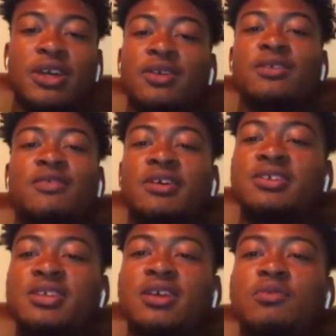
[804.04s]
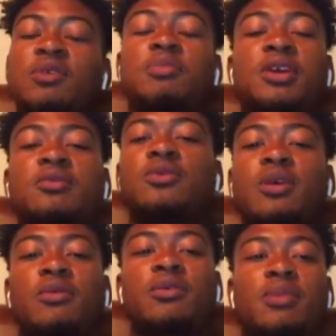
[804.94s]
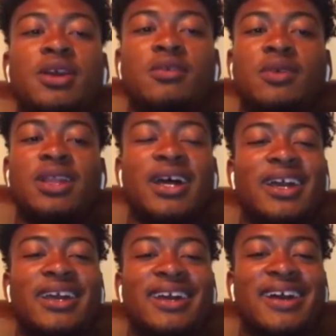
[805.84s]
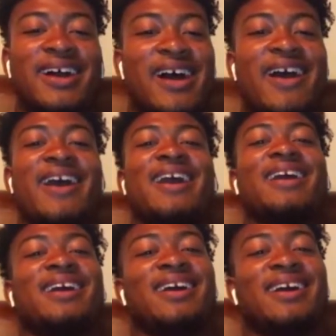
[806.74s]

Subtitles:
We play University. We beat them the way we beat them. We like, all right.